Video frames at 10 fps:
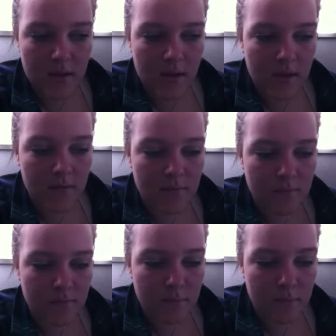Yeah,
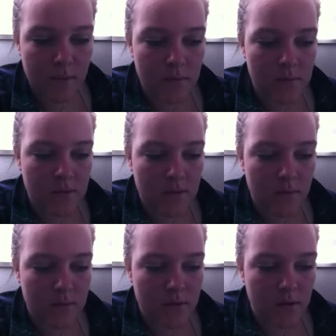but it was
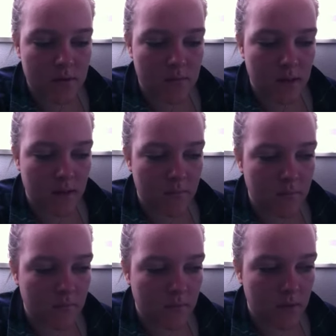an awesome time.